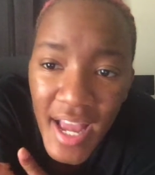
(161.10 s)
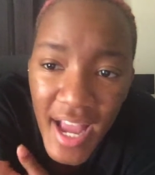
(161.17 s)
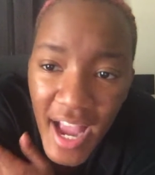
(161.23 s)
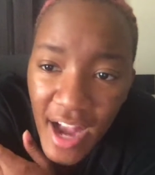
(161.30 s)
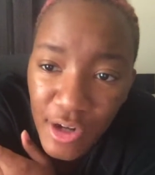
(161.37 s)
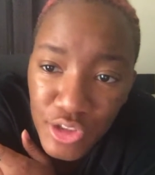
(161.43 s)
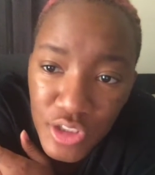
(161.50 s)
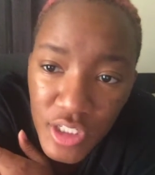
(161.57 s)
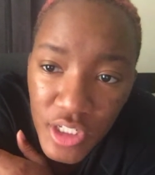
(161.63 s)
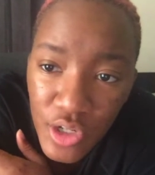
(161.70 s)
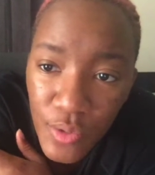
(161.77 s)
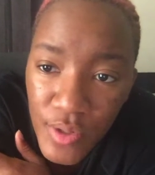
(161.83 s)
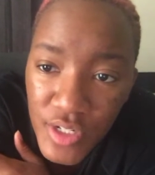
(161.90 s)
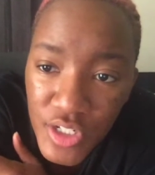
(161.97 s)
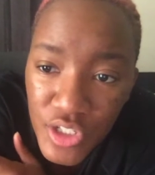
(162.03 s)
actually
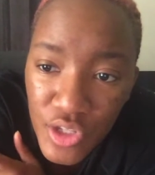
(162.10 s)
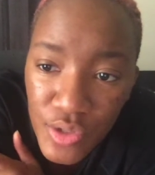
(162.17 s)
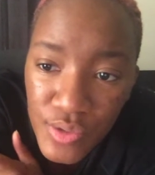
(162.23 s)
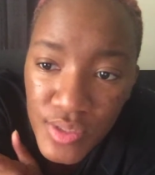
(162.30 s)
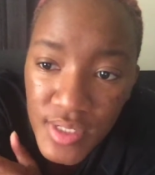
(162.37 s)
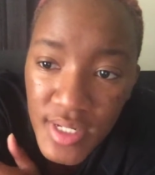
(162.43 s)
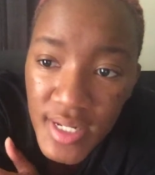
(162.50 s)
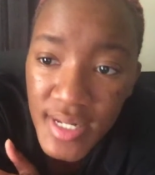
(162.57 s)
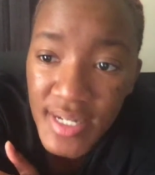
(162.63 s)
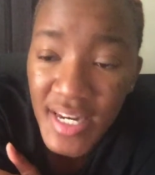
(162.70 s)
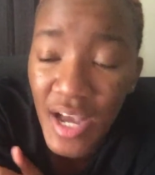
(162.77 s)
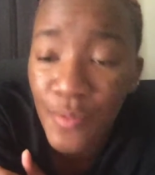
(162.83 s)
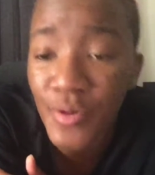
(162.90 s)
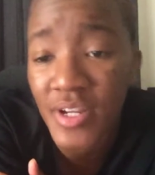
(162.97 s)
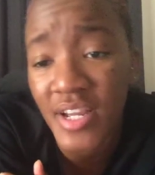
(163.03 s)
going to those
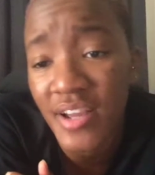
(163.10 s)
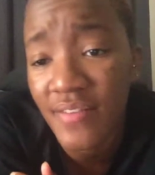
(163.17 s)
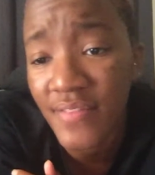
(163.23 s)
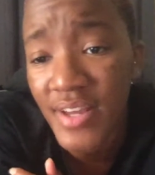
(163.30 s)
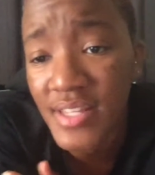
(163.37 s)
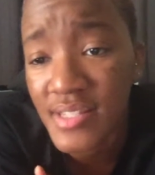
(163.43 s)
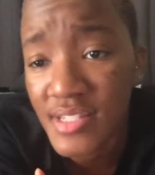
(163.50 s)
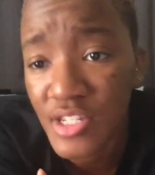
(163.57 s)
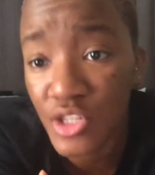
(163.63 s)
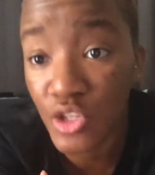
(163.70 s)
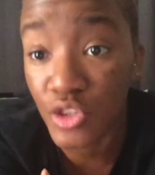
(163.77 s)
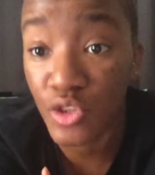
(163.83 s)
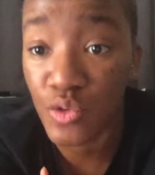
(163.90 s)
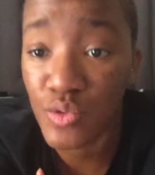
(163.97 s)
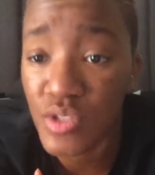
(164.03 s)
networking events and
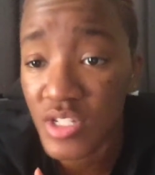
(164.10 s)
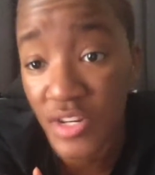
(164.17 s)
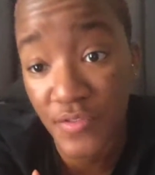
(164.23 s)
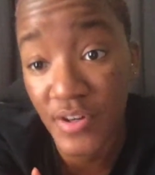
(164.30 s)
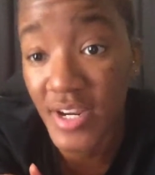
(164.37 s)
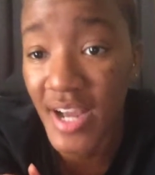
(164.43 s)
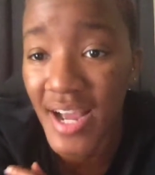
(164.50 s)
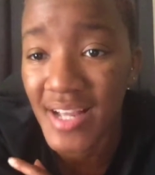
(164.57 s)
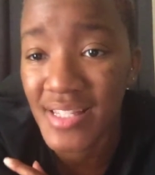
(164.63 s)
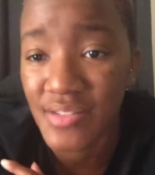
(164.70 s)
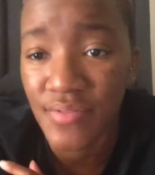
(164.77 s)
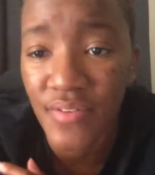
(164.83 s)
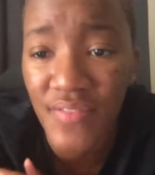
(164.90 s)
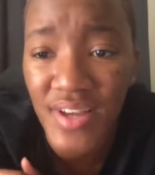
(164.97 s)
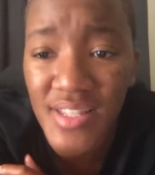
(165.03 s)
like those different kinds
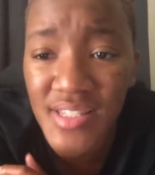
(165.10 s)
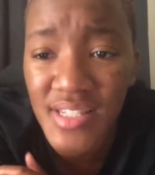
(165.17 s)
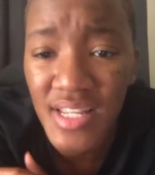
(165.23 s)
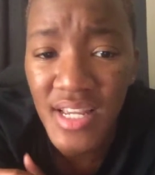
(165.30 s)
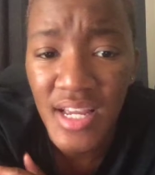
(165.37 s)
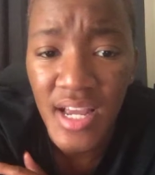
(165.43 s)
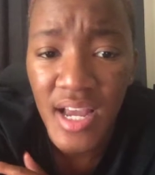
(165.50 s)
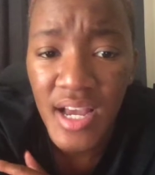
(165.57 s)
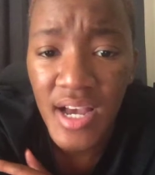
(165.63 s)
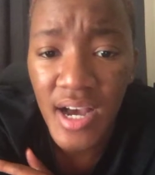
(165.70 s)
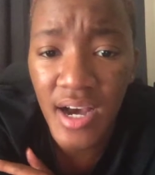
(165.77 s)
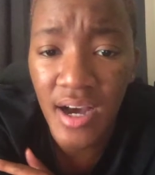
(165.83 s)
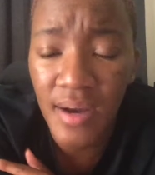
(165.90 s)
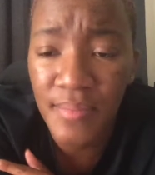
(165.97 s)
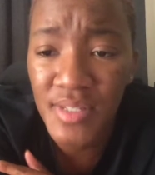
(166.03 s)
of events,
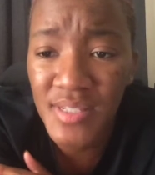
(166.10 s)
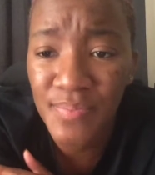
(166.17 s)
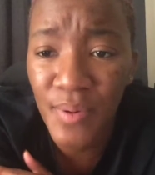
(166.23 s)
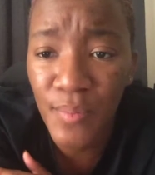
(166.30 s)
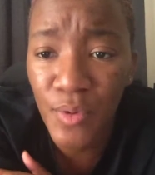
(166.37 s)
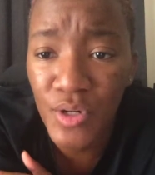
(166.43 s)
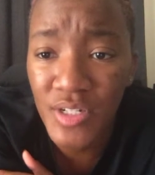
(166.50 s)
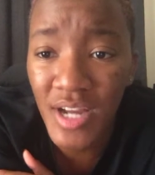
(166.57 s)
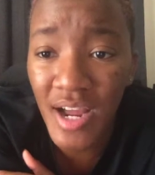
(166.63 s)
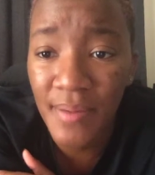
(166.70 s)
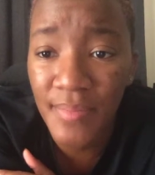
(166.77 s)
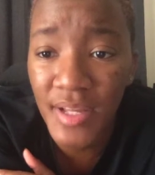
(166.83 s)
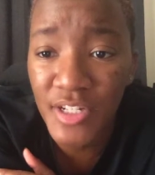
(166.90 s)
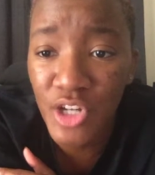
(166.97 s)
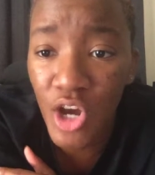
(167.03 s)
and spend more time
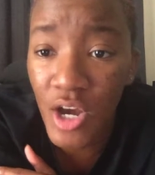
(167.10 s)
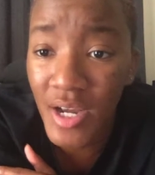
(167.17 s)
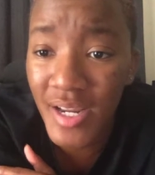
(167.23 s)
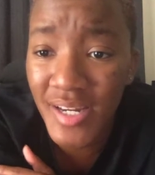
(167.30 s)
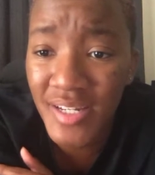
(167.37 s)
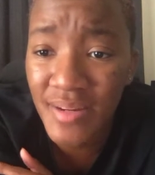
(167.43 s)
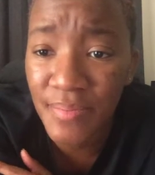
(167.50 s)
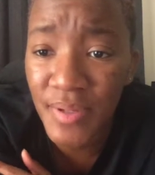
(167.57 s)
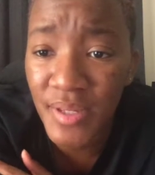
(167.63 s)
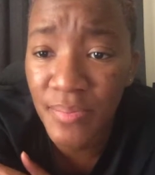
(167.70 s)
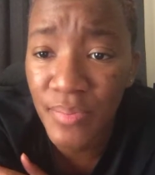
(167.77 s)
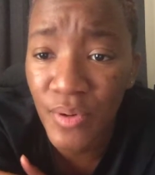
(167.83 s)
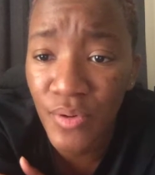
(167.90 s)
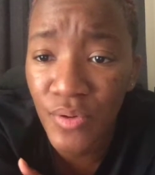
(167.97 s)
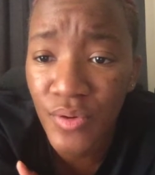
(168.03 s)
like talking to
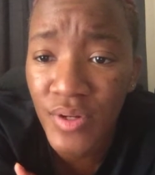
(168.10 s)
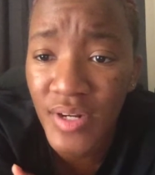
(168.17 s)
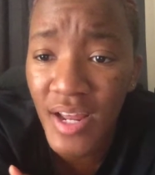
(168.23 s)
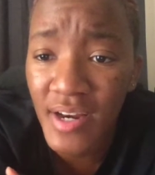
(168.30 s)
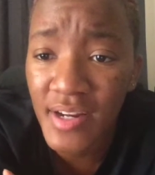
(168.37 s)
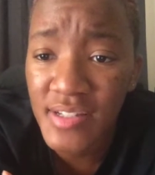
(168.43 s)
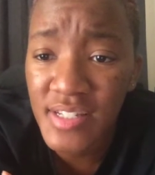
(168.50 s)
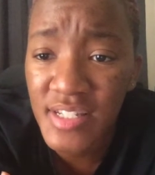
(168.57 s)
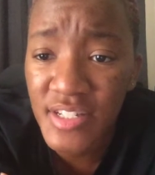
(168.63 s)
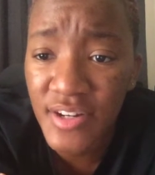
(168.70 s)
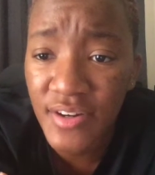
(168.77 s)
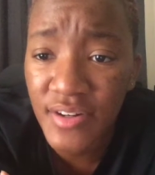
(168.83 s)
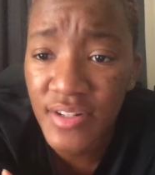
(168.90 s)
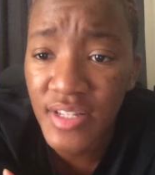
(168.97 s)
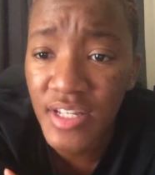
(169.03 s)
people and not
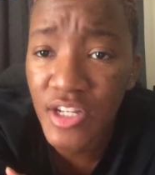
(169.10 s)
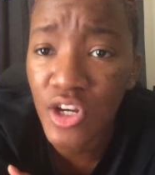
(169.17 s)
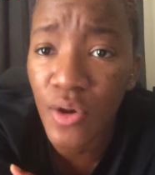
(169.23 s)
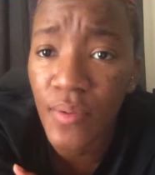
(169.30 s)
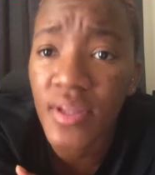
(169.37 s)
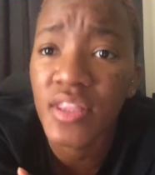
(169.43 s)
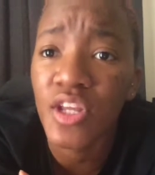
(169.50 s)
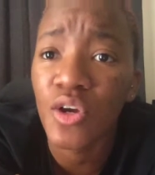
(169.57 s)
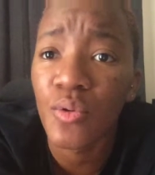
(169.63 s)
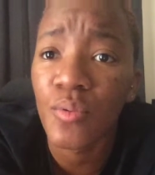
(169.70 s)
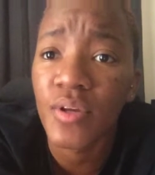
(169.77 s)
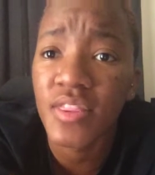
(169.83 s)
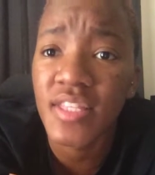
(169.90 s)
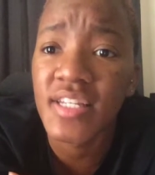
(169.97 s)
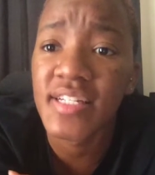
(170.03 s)
necessarily going there
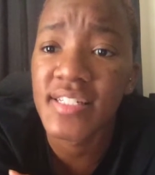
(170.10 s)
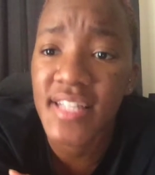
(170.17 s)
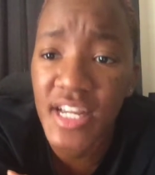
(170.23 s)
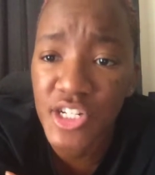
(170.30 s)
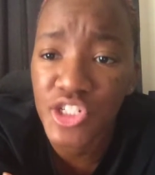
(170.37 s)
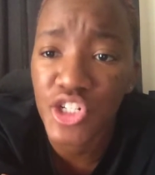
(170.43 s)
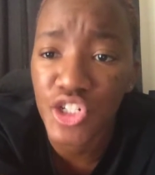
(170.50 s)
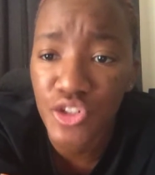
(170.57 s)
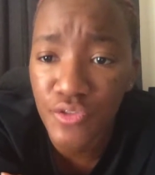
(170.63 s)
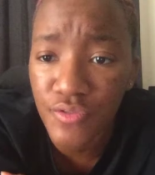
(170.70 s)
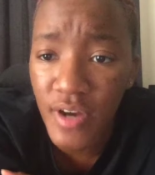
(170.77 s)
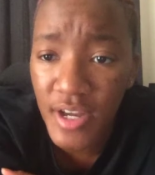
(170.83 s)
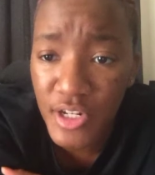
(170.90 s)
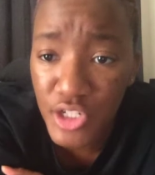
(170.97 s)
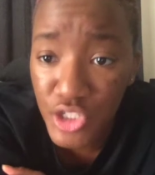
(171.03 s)
with the intention to
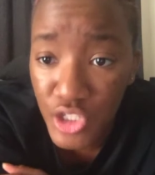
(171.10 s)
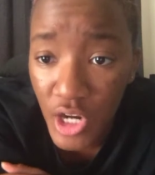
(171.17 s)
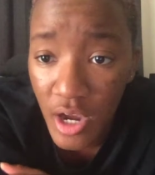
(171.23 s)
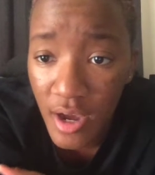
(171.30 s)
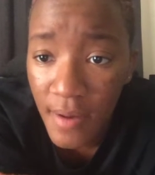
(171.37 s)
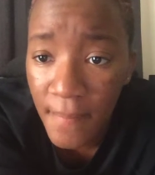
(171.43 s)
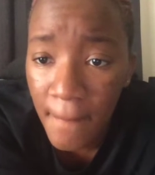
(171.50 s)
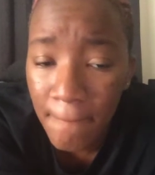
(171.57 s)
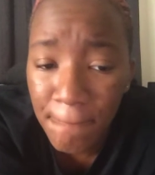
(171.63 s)
find a job,